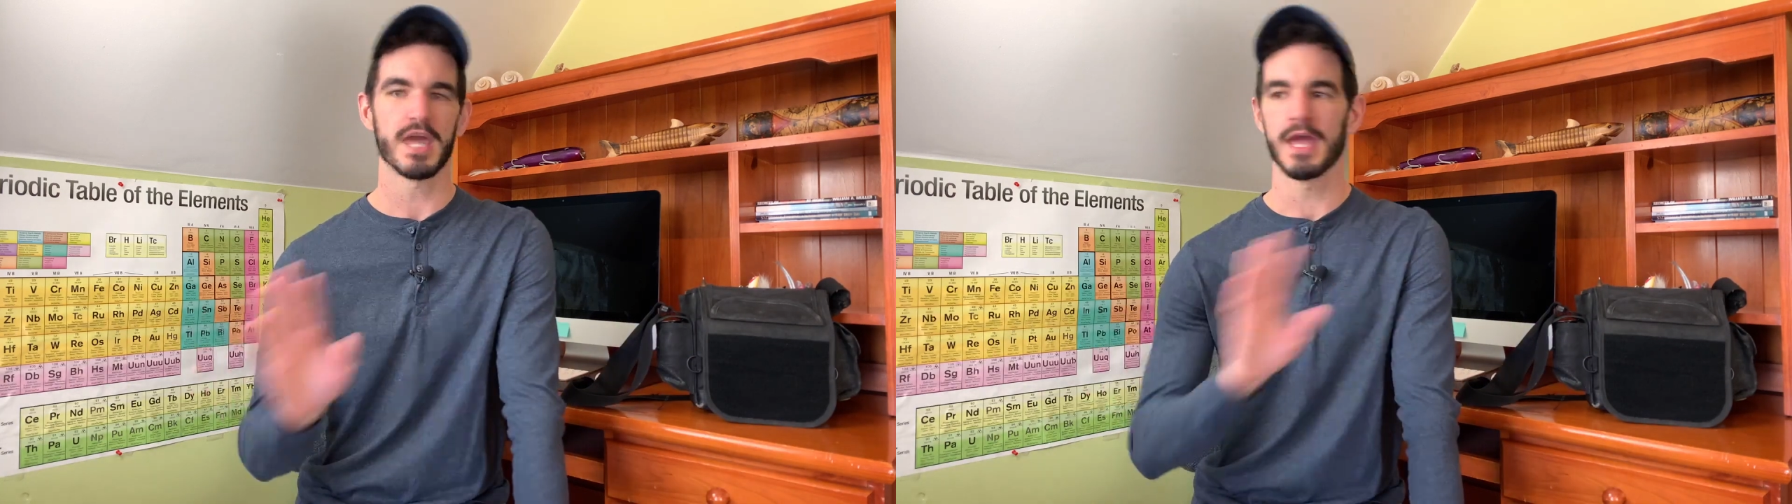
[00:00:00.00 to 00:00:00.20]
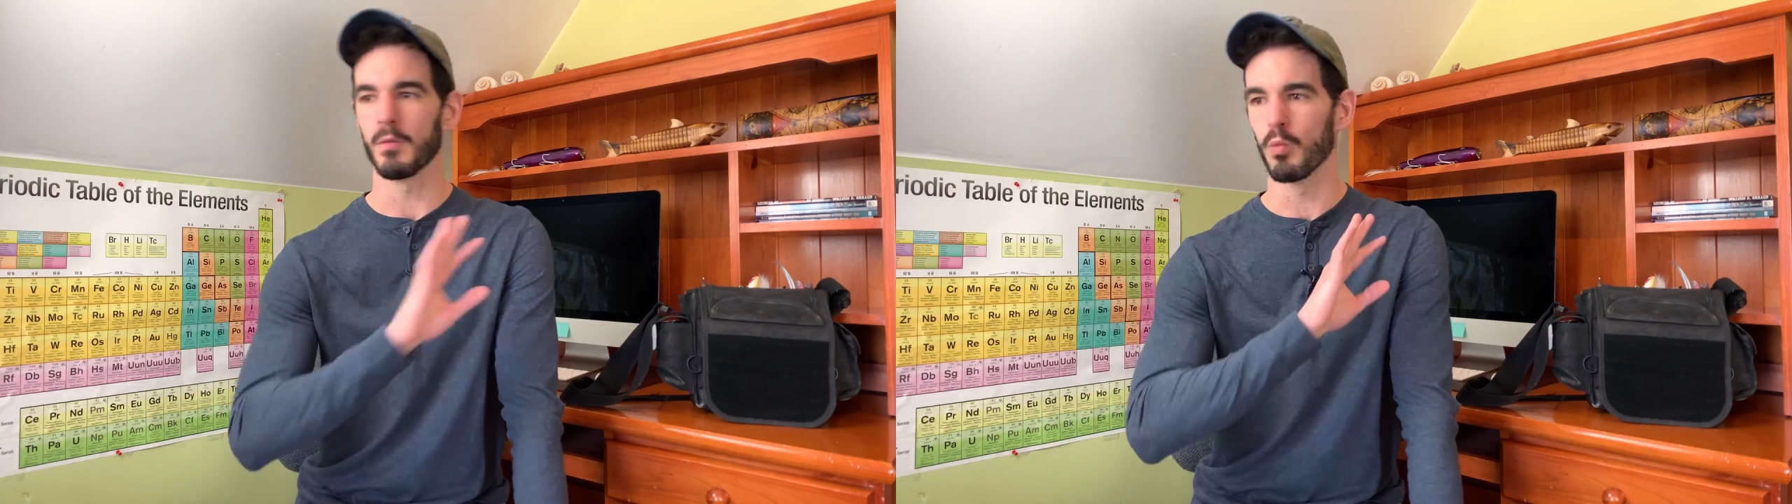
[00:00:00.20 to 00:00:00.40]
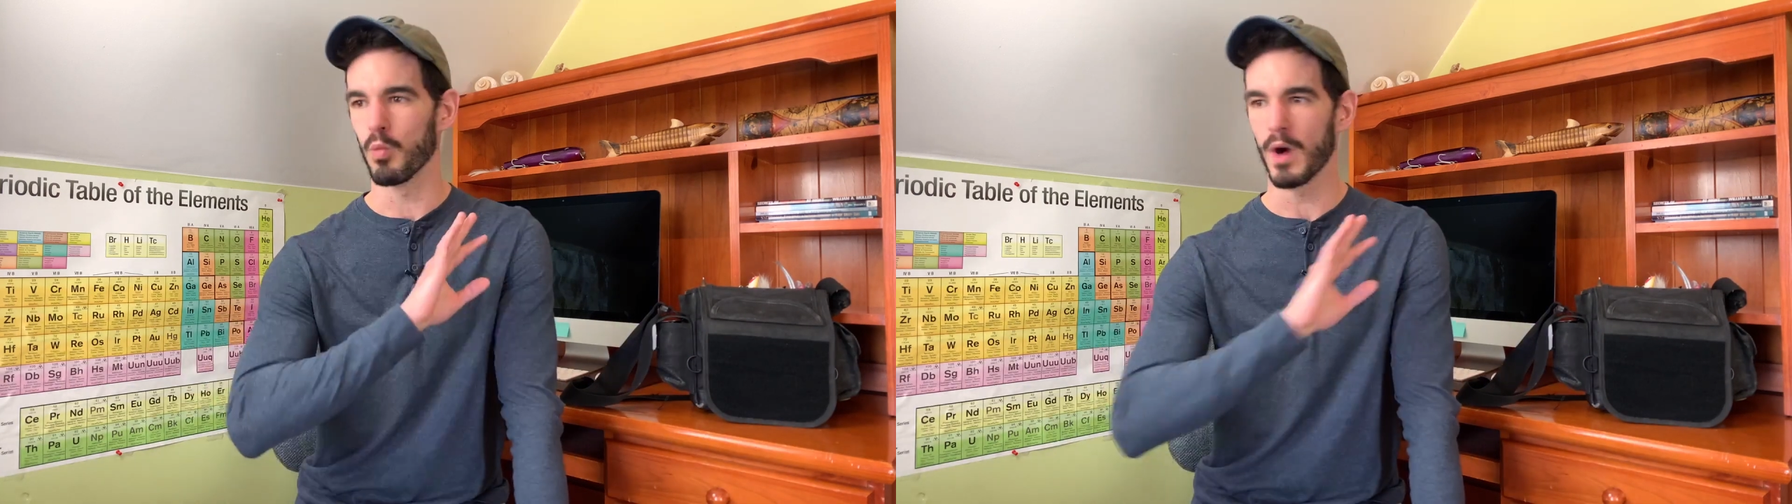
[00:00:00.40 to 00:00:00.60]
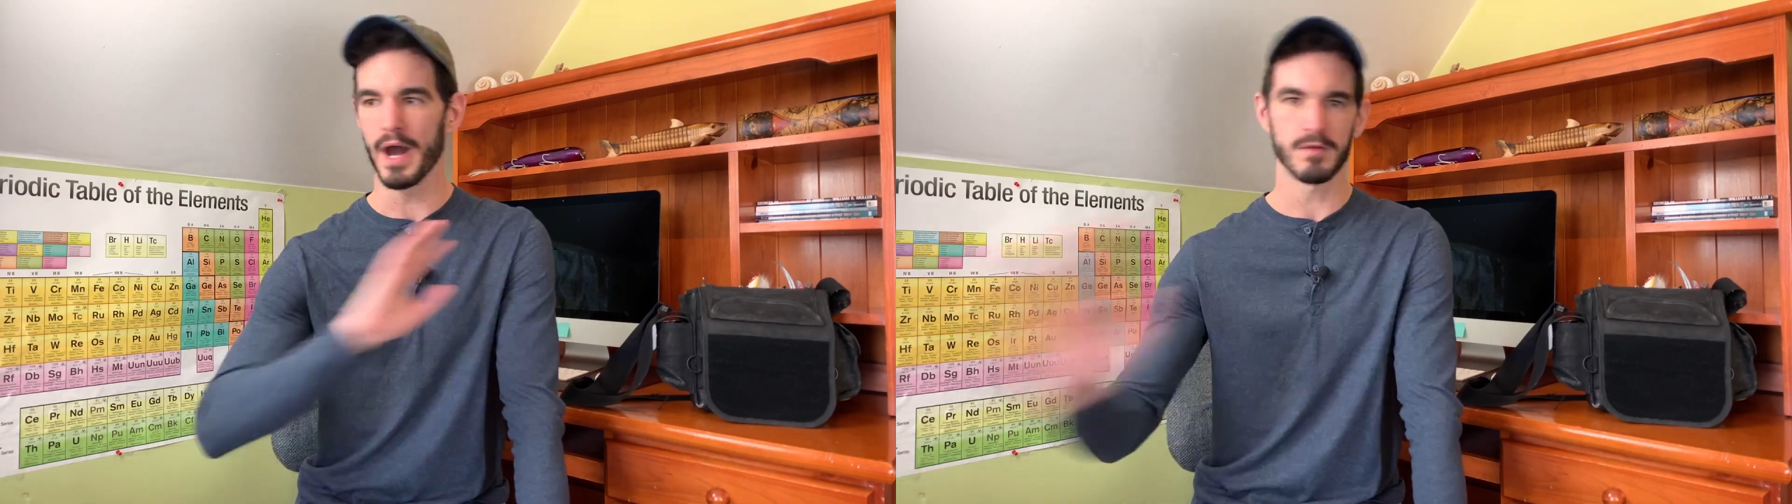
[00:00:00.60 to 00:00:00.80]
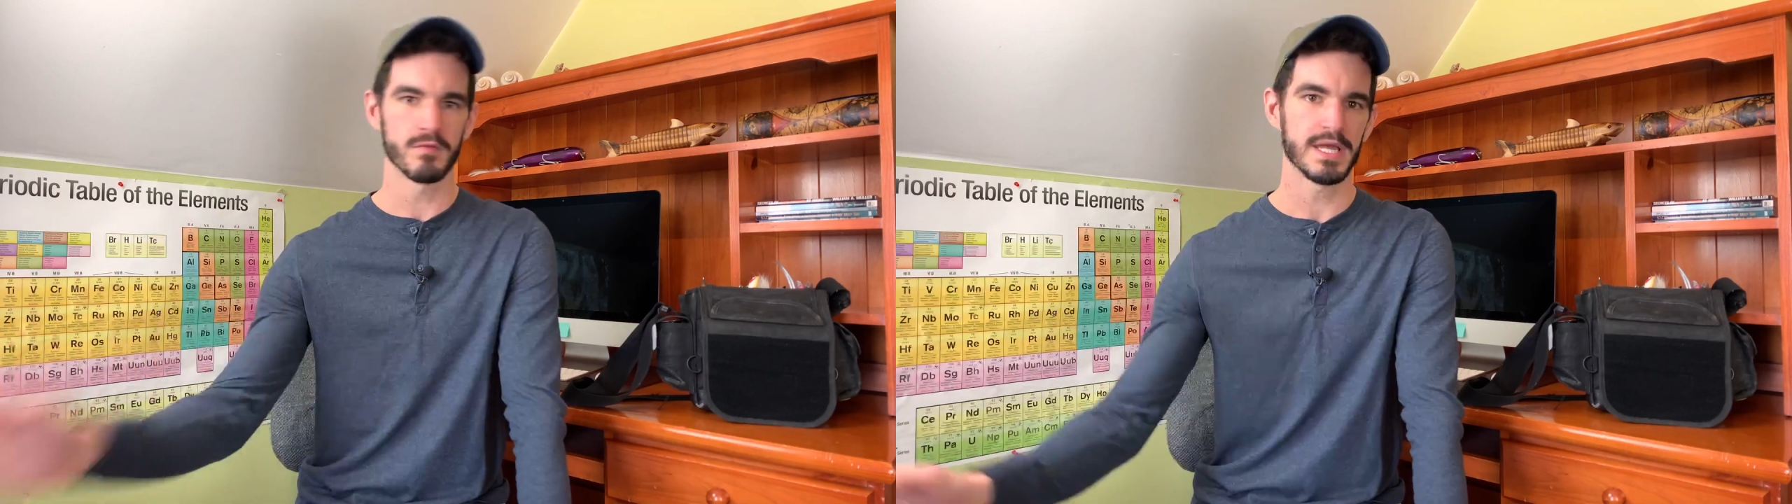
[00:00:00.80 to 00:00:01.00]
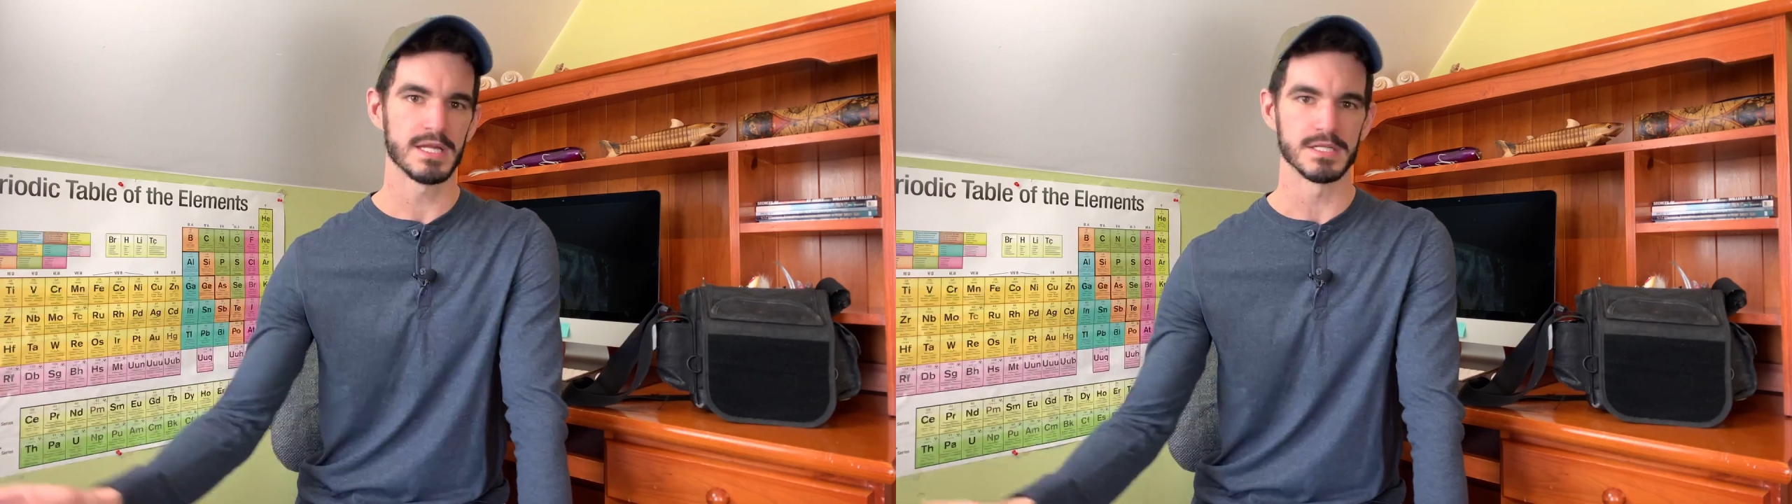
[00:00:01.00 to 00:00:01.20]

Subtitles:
wide range